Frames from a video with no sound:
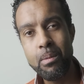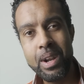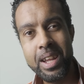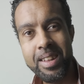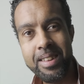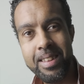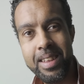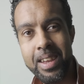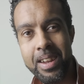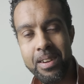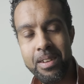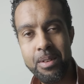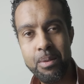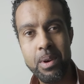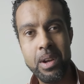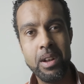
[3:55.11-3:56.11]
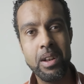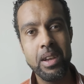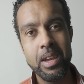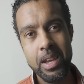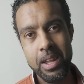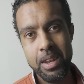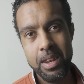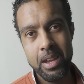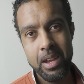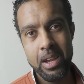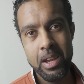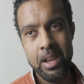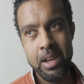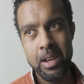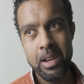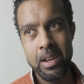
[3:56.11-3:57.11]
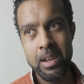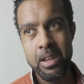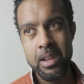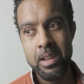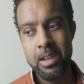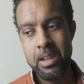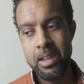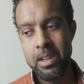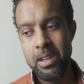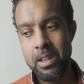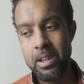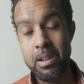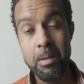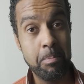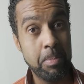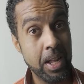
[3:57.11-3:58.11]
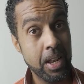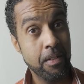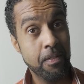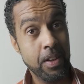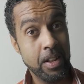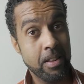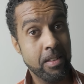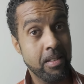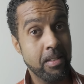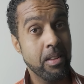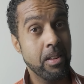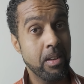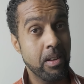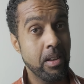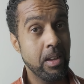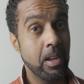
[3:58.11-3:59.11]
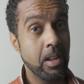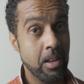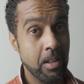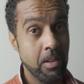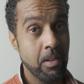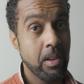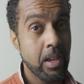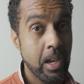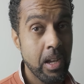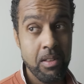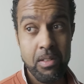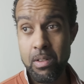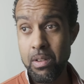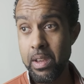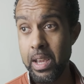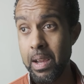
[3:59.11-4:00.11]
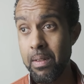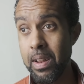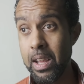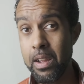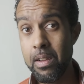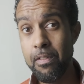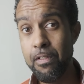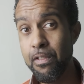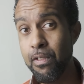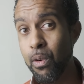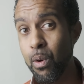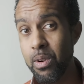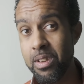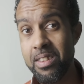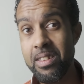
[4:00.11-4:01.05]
rains here as well. And the benefits in the UK, so you have like 4